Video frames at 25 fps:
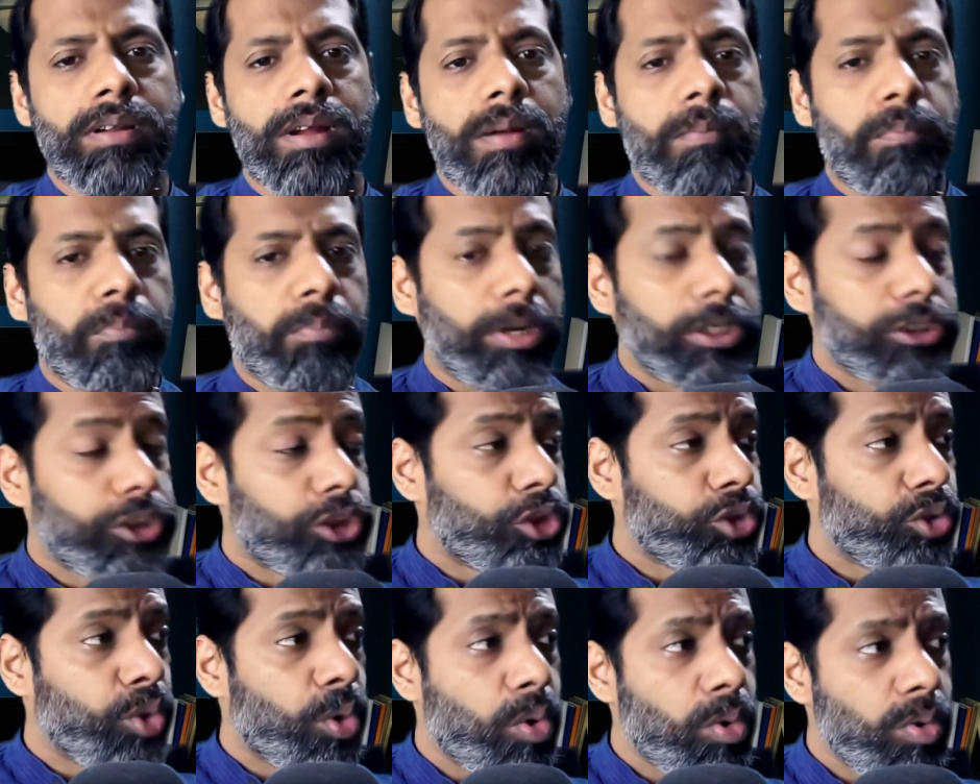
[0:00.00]
but
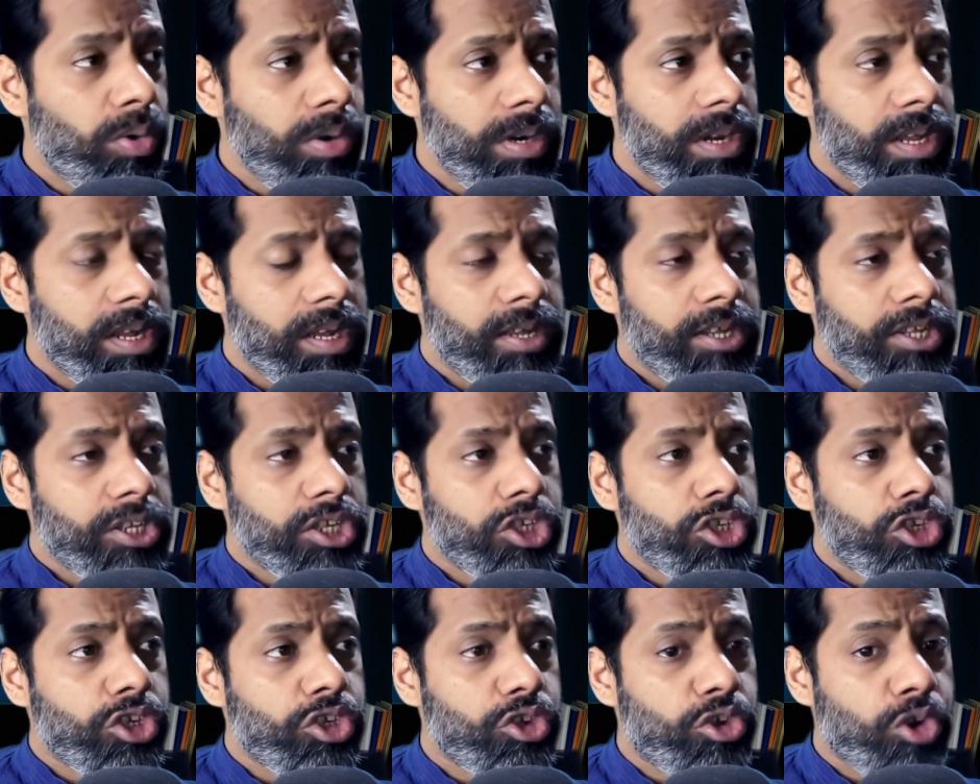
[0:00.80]
showed
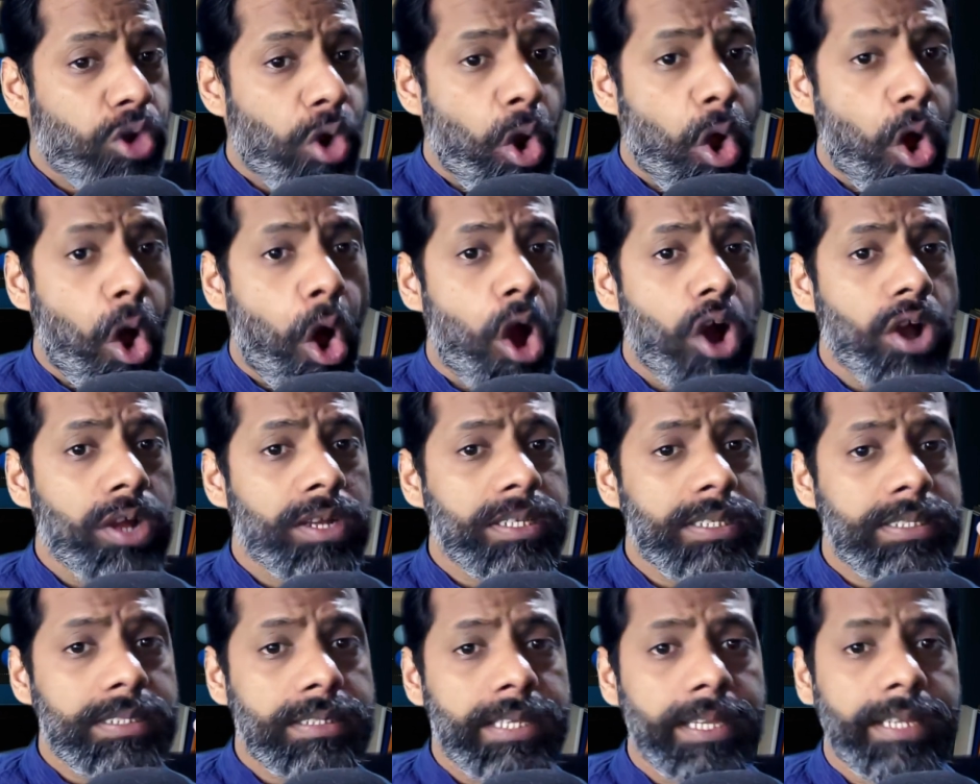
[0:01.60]
strong
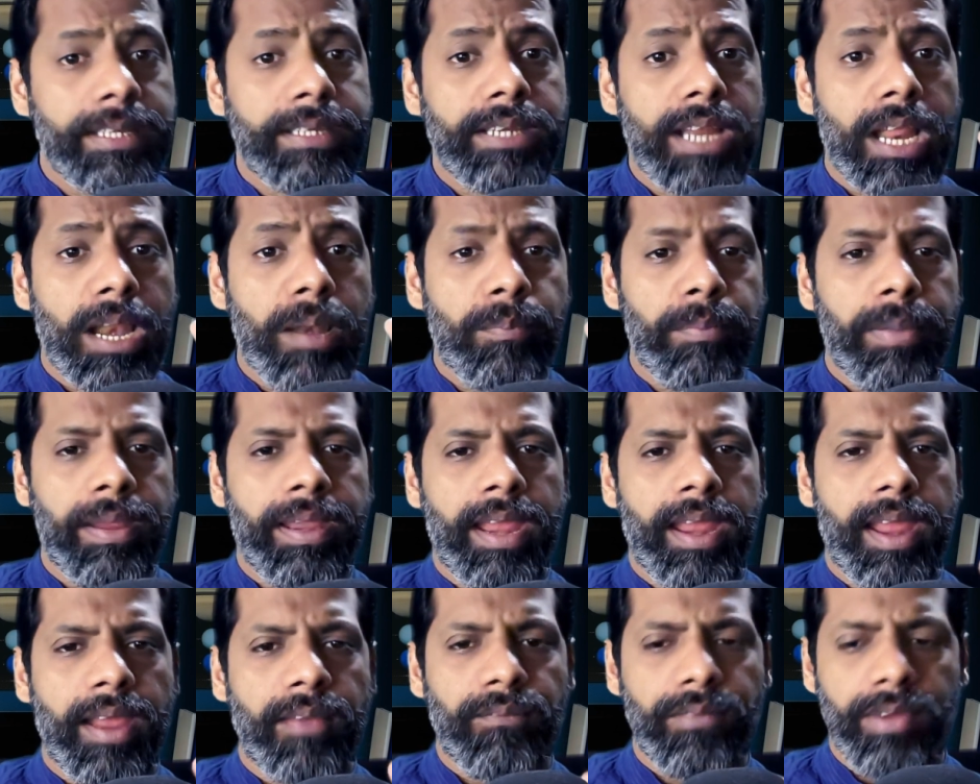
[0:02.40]
signal
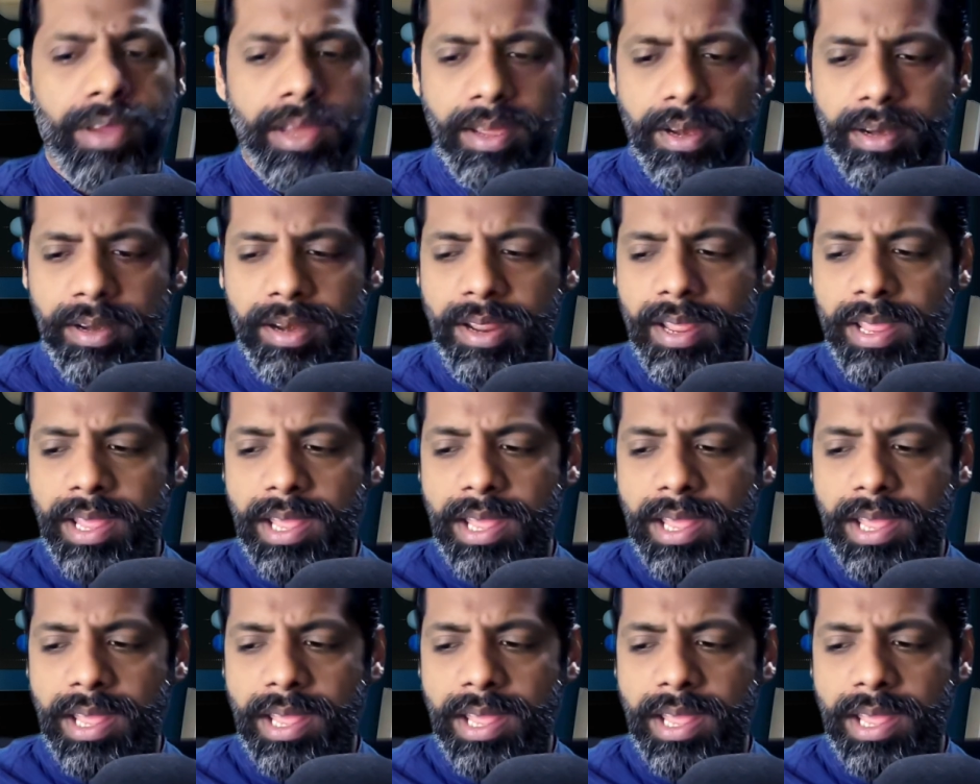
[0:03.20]
behavior